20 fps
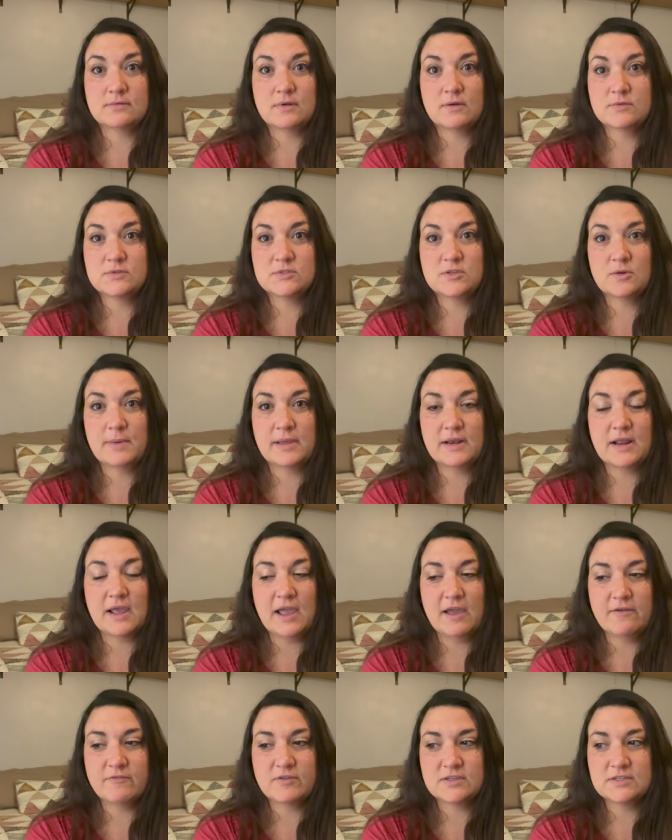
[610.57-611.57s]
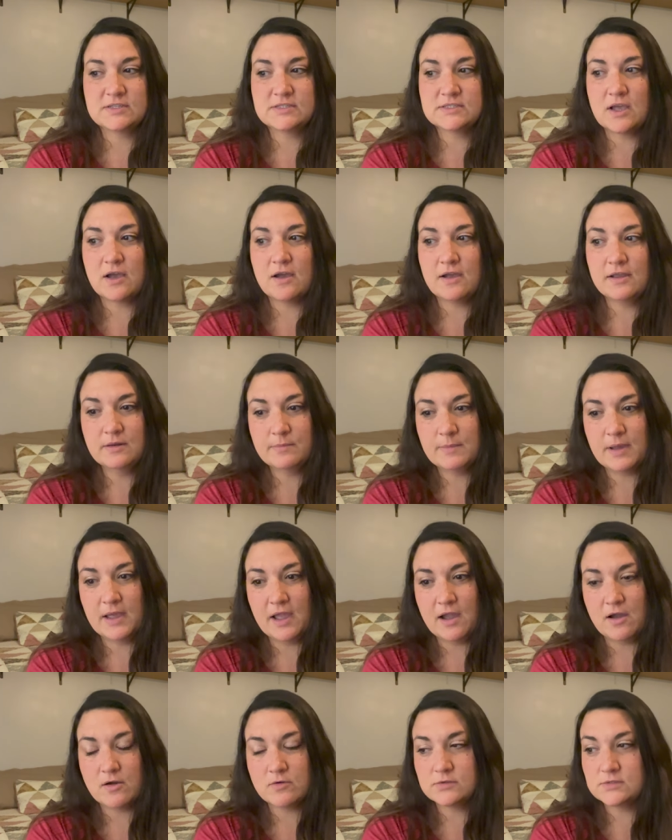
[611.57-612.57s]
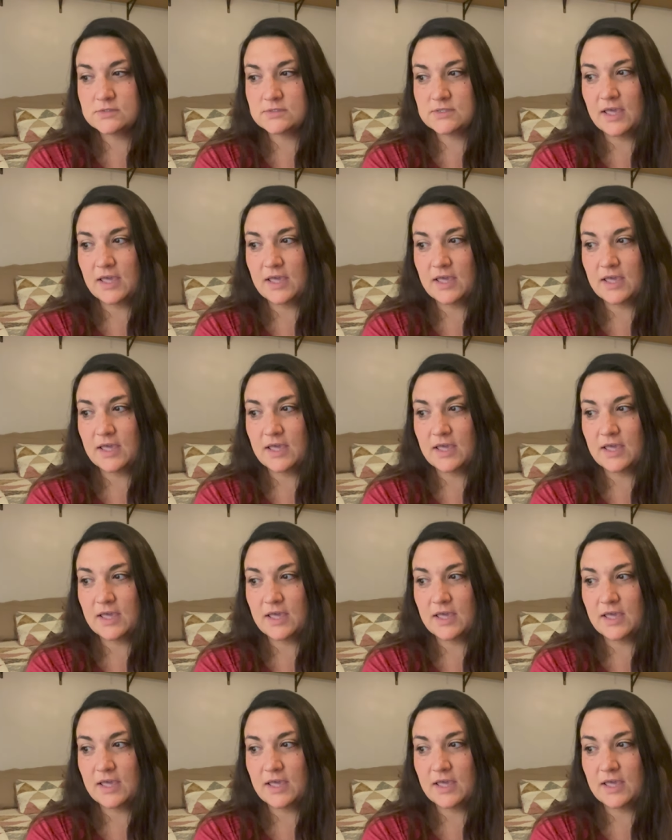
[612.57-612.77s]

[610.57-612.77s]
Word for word: I was so mad. I have a sign in my house